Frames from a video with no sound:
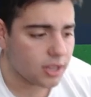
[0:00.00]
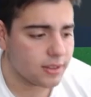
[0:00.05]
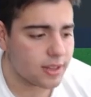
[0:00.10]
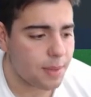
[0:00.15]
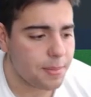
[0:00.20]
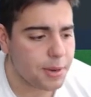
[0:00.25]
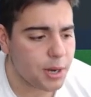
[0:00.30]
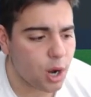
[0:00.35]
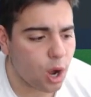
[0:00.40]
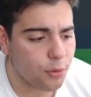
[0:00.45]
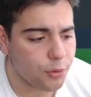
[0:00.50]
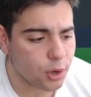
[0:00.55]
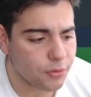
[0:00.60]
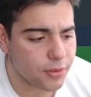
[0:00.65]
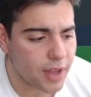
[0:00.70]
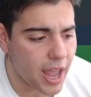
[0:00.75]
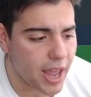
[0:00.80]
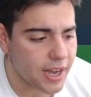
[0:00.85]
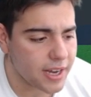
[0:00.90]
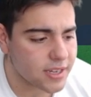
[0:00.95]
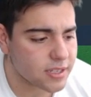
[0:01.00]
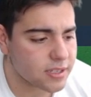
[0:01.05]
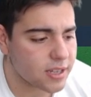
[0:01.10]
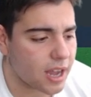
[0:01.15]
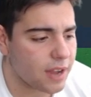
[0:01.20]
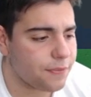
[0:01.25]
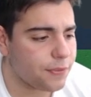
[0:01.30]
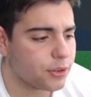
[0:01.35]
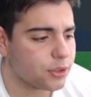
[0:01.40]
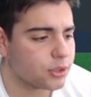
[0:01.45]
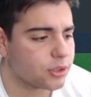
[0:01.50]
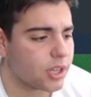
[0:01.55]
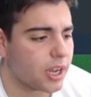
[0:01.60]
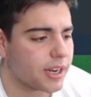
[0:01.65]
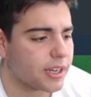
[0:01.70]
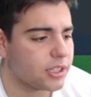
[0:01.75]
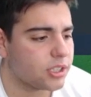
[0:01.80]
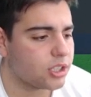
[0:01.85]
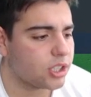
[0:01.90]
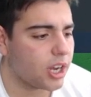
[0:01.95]
Let me know if you have any snipe filters
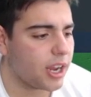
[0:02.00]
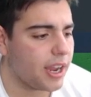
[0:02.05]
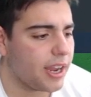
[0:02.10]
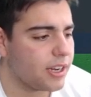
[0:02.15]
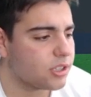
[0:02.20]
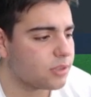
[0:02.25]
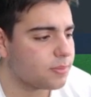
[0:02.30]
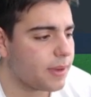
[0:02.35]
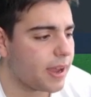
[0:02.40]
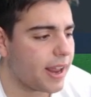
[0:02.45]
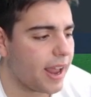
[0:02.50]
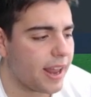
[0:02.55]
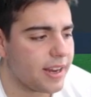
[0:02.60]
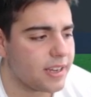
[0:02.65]
I could change, man.